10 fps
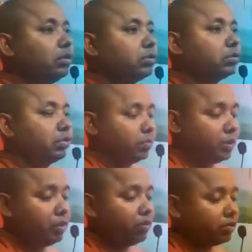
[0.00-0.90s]
So
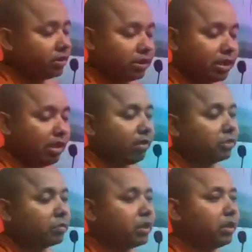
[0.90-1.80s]
dependent origination I will
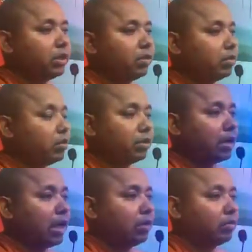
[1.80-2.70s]
explain later, not
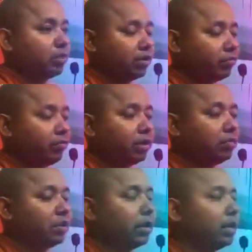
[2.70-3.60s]
now, because for the
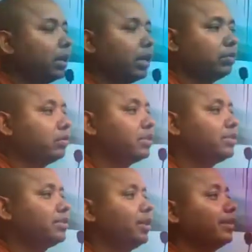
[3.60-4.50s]
beginner I don't
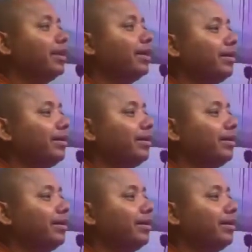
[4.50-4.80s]
teach that.